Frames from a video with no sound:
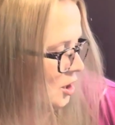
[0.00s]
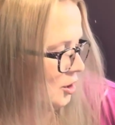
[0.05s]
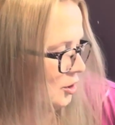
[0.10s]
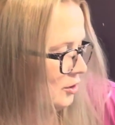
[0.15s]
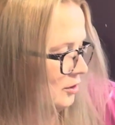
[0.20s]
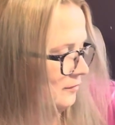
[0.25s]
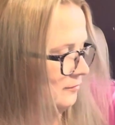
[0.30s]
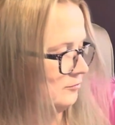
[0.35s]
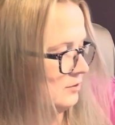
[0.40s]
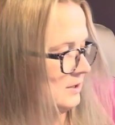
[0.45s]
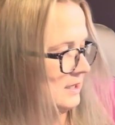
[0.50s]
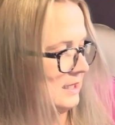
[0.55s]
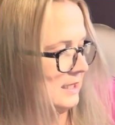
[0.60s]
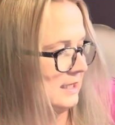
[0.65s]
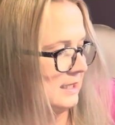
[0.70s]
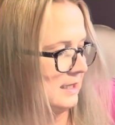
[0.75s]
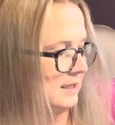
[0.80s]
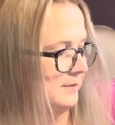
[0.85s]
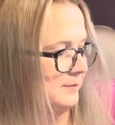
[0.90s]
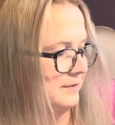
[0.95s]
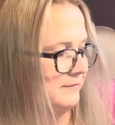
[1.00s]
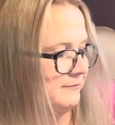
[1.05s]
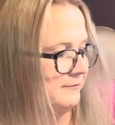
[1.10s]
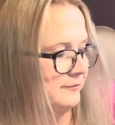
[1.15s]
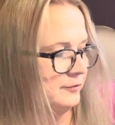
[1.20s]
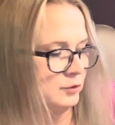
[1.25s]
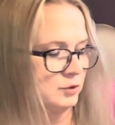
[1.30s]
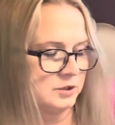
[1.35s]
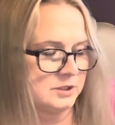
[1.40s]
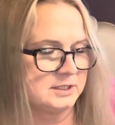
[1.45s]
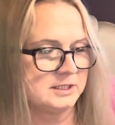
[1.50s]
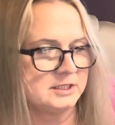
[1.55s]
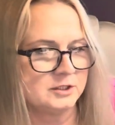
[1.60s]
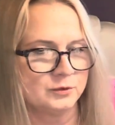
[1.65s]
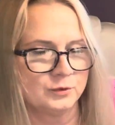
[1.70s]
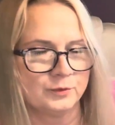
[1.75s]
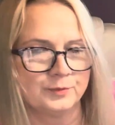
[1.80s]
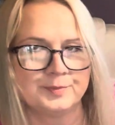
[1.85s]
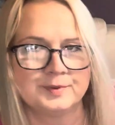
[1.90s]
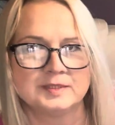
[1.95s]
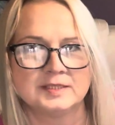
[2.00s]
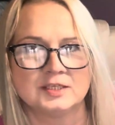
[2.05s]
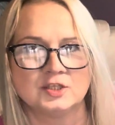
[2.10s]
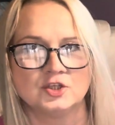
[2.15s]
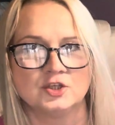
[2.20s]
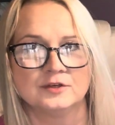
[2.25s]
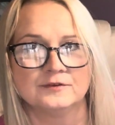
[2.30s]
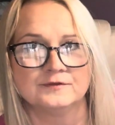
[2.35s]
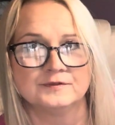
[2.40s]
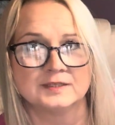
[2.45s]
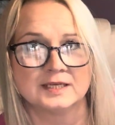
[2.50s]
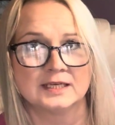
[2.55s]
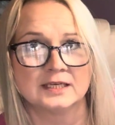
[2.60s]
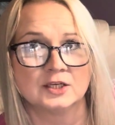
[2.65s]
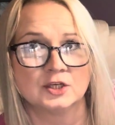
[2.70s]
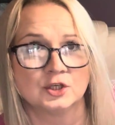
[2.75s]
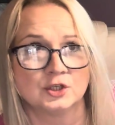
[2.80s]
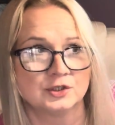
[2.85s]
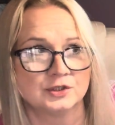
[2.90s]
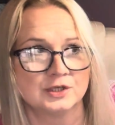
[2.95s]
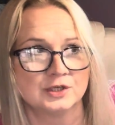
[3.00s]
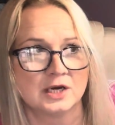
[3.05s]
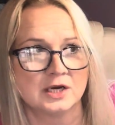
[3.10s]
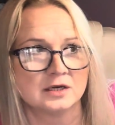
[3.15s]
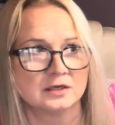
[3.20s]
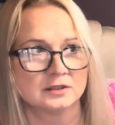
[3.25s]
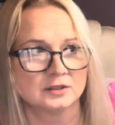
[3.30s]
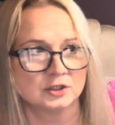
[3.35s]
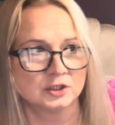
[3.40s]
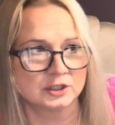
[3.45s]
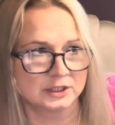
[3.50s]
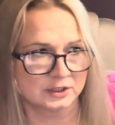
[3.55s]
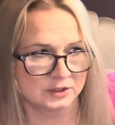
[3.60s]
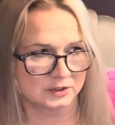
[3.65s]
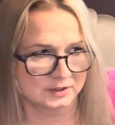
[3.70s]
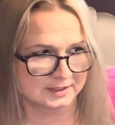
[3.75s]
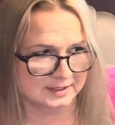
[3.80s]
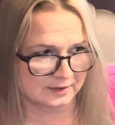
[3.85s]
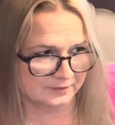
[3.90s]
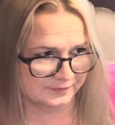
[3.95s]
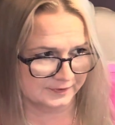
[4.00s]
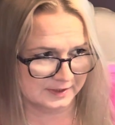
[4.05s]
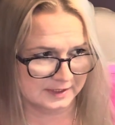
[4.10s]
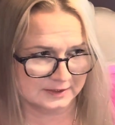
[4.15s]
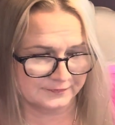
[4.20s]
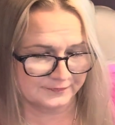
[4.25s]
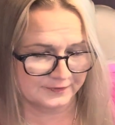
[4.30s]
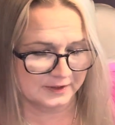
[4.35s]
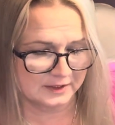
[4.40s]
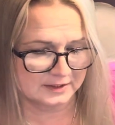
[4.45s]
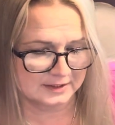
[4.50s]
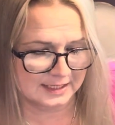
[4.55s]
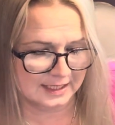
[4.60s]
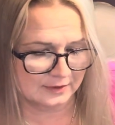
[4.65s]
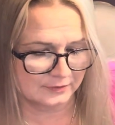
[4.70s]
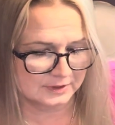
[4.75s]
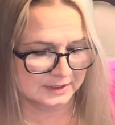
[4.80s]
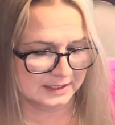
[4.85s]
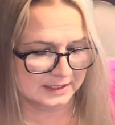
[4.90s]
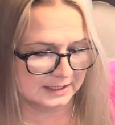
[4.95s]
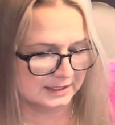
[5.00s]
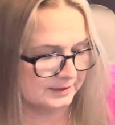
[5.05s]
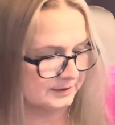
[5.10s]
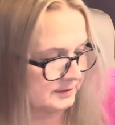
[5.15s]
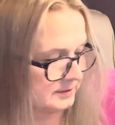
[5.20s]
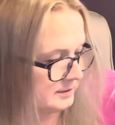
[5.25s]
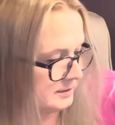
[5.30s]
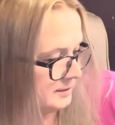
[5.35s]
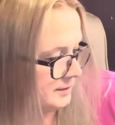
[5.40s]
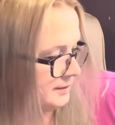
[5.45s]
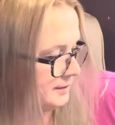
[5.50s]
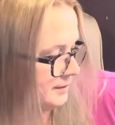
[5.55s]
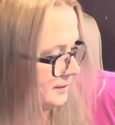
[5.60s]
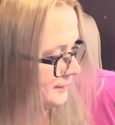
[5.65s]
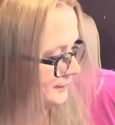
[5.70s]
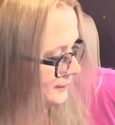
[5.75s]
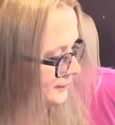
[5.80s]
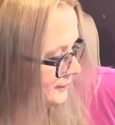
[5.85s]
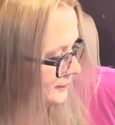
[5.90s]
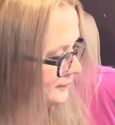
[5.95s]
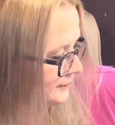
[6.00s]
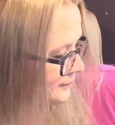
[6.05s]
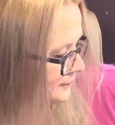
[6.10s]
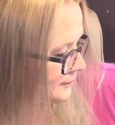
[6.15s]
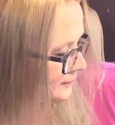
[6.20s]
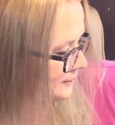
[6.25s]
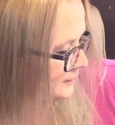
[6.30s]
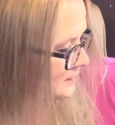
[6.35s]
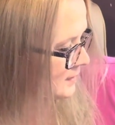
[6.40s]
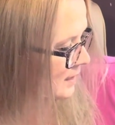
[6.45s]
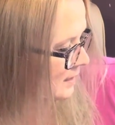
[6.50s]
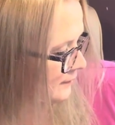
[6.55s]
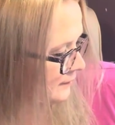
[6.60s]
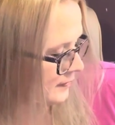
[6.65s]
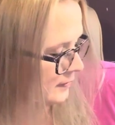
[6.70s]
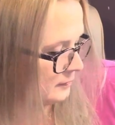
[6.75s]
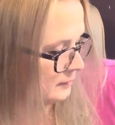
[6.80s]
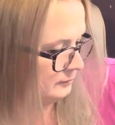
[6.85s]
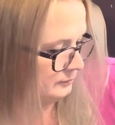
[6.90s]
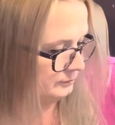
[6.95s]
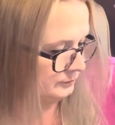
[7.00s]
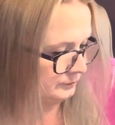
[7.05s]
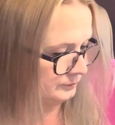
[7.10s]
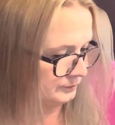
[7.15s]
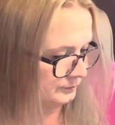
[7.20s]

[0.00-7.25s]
You've really been forced into a position of taking a good hard look at yourself in this first house here. That's how I feel.